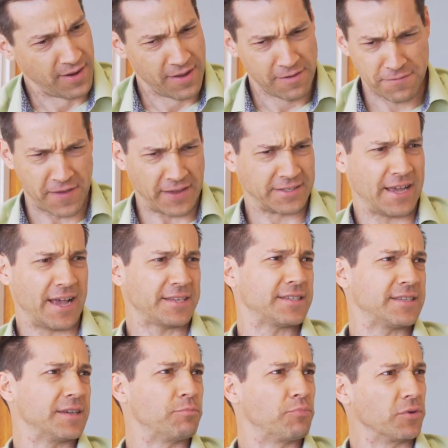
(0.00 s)

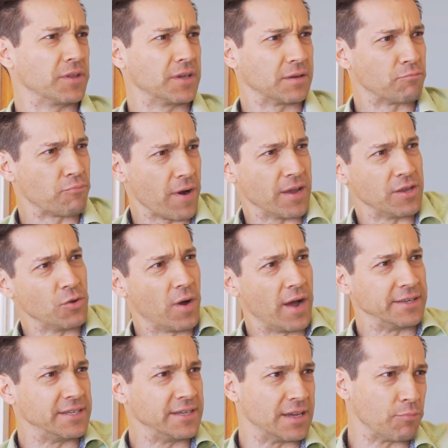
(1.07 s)
fantastic, brilliant, brand new
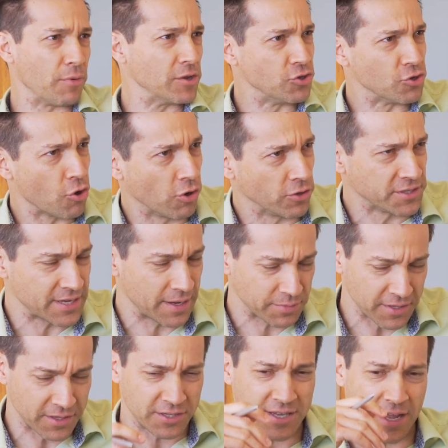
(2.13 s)
idea, brand new concept to
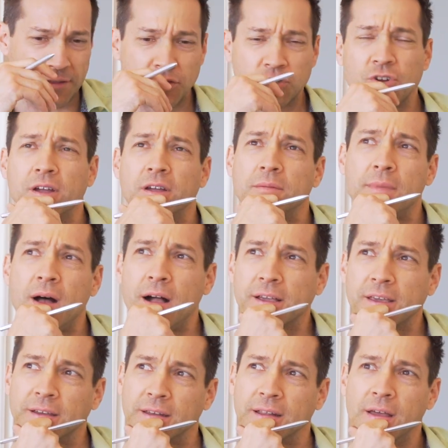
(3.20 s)
the South Australian
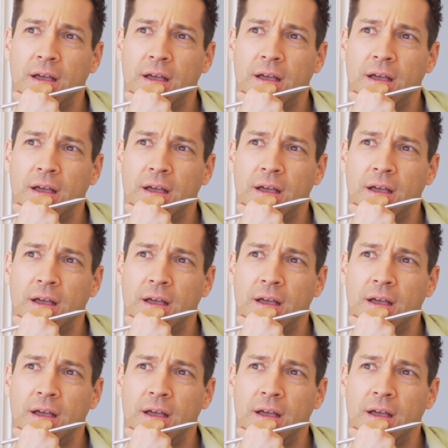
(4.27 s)
market.